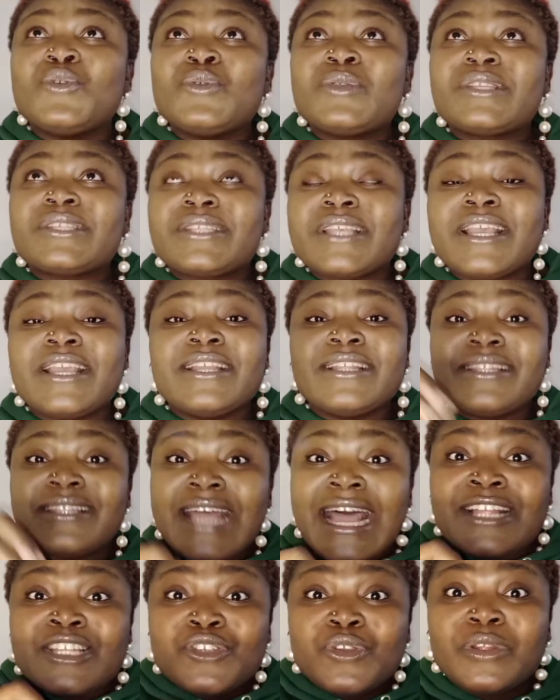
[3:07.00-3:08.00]
You see
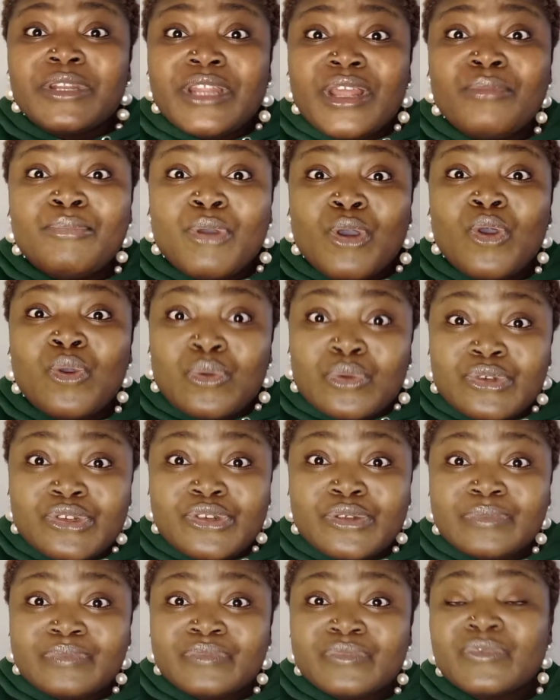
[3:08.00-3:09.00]
that your neighborhood,